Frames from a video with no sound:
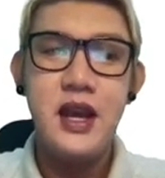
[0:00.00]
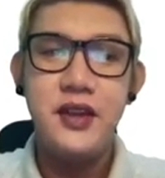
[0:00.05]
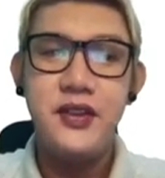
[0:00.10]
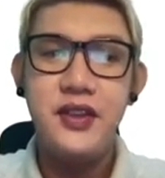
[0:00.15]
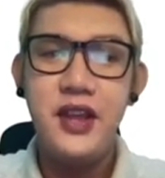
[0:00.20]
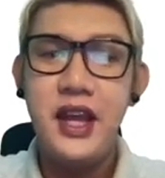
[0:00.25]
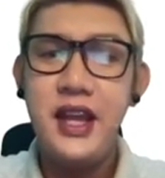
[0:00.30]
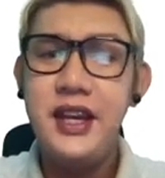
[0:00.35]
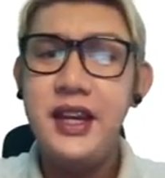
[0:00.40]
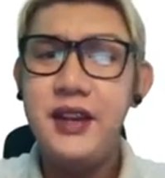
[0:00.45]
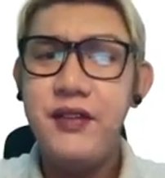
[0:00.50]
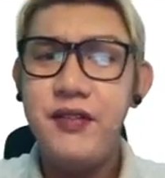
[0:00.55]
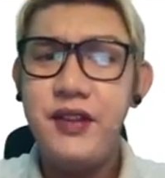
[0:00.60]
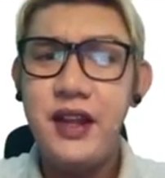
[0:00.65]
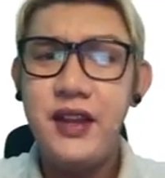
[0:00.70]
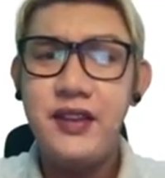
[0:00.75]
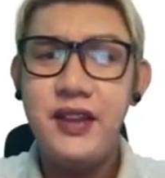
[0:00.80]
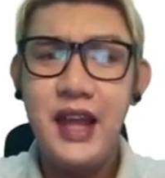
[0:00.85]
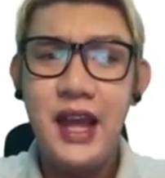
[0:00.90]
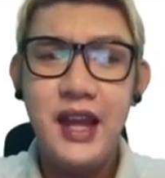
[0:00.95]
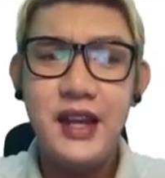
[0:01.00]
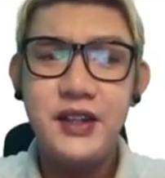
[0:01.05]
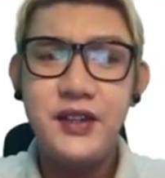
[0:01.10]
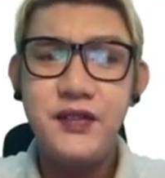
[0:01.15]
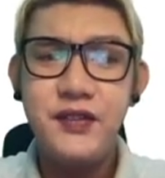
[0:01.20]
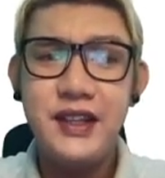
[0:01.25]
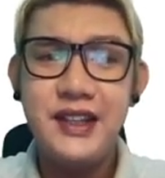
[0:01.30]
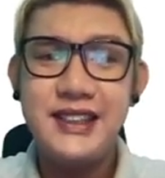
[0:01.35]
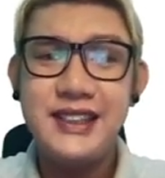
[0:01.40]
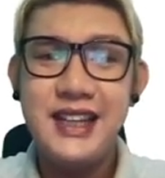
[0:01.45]
At the end
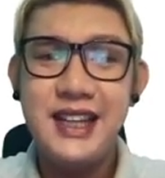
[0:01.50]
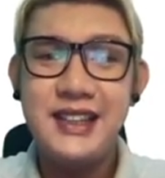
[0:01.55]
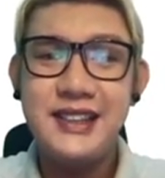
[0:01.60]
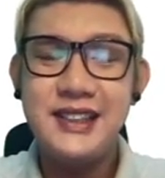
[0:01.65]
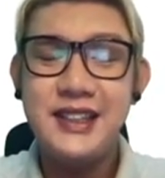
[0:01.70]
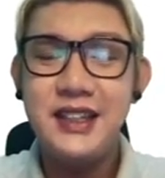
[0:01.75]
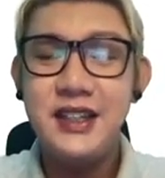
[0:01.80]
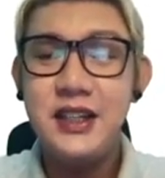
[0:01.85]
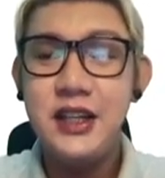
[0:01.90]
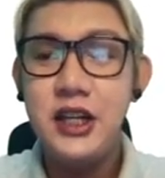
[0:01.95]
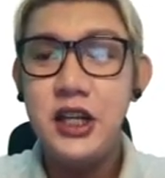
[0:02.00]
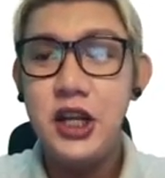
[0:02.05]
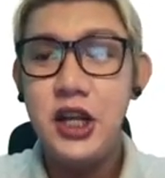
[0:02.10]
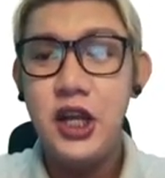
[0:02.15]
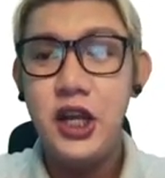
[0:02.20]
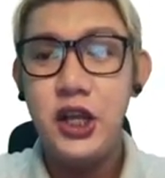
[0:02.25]
of this lesson,